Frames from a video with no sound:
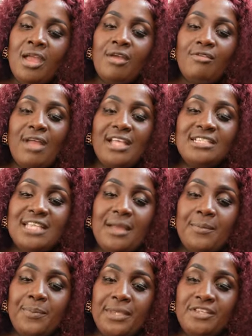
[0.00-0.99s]
peas. Rice
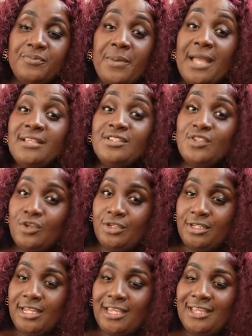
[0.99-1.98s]
and peas pan
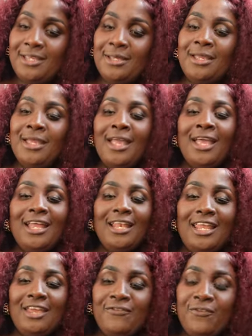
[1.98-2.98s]
Sunday.
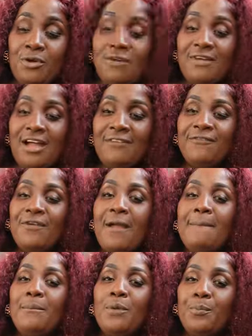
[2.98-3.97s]
Leftover from,
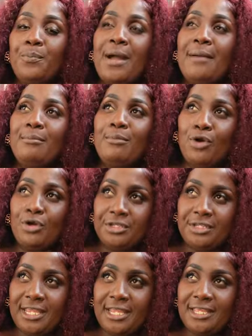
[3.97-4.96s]
from
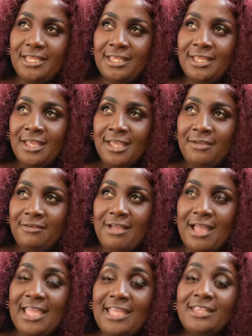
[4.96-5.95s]
Monday.
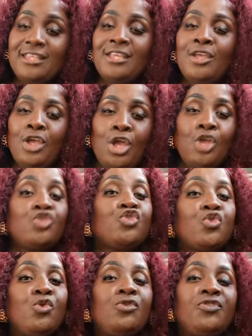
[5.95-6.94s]
Right?
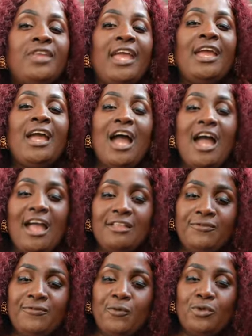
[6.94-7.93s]
Tuesday, hard
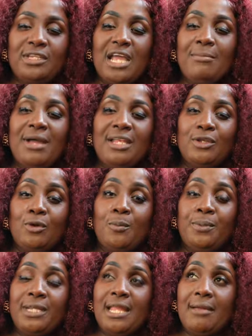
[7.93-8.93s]
food, your man
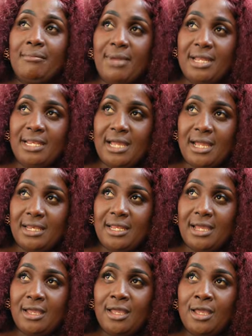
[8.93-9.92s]
dumpling and banana.
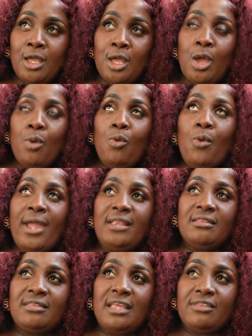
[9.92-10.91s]

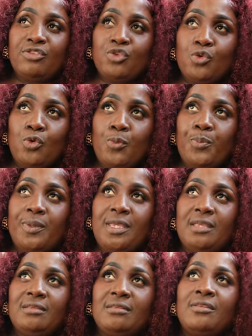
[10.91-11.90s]
Wednesday, stew
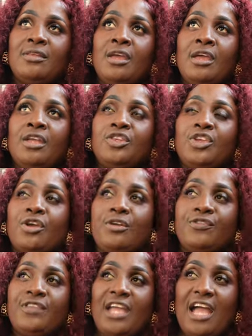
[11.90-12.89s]
peas.
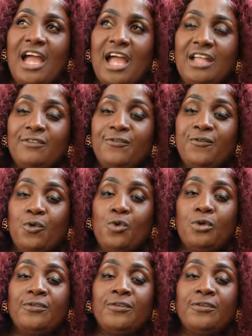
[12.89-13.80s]
Thursday, hard food.